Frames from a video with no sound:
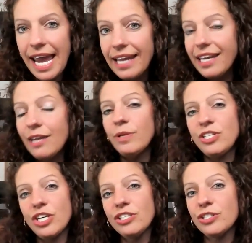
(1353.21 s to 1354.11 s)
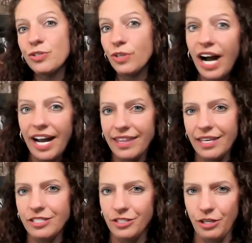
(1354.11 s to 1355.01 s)
And can we just try
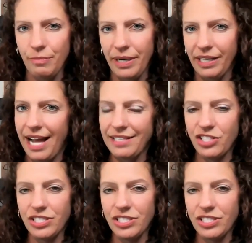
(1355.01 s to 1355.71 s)
this Zumba class?